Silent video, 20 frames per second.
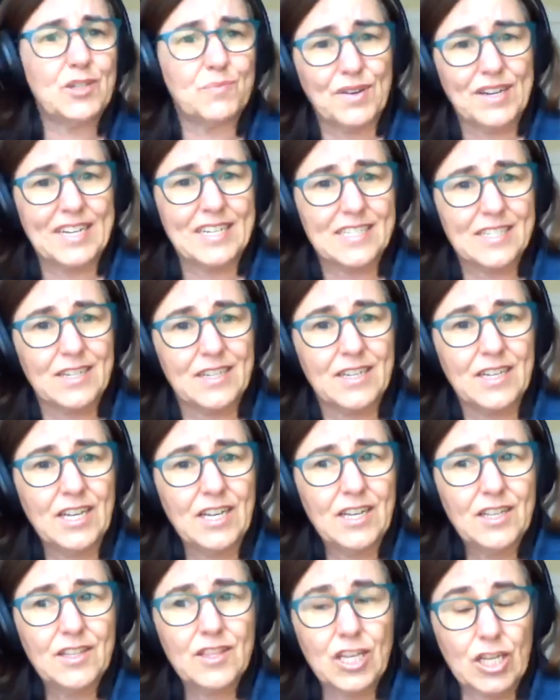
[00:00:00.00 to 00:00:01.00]
you bring it to
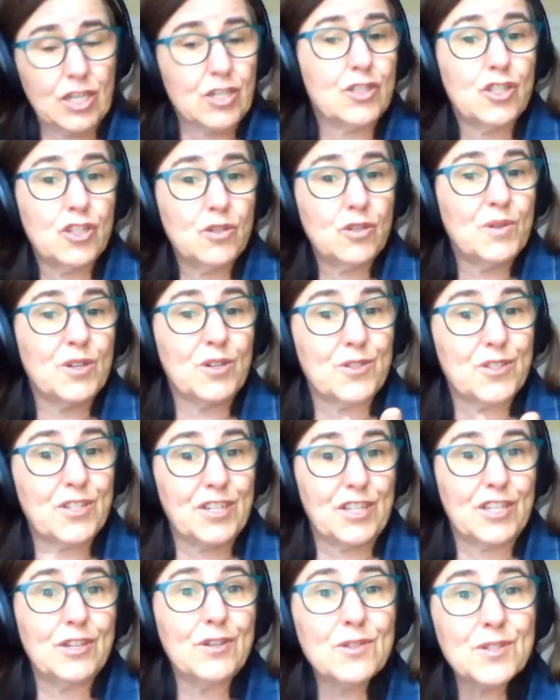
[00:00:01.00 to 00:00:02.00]
the consumer who's
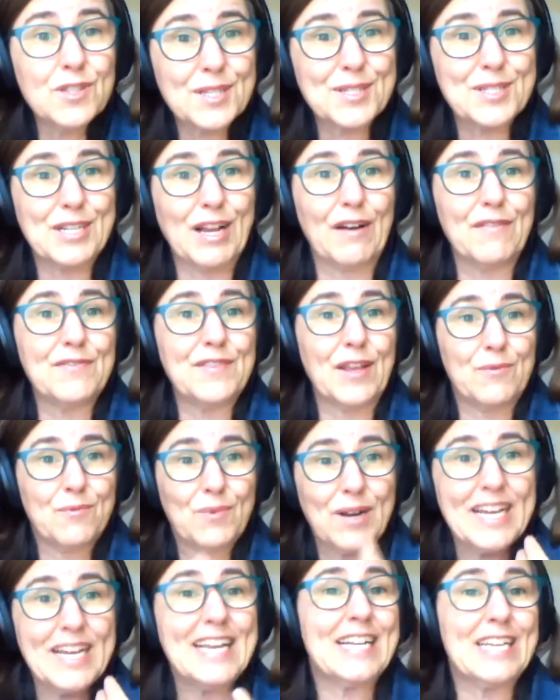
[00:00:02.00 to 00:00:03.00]
going to use the stuff.
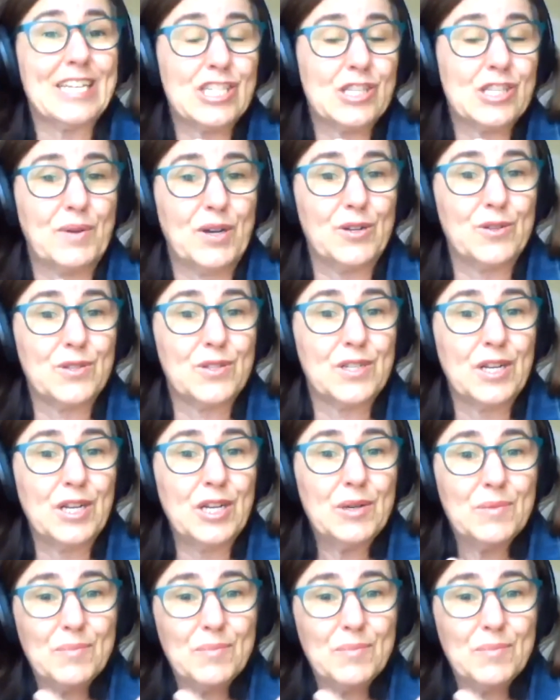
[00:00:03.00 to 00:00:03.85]
Then we get exposed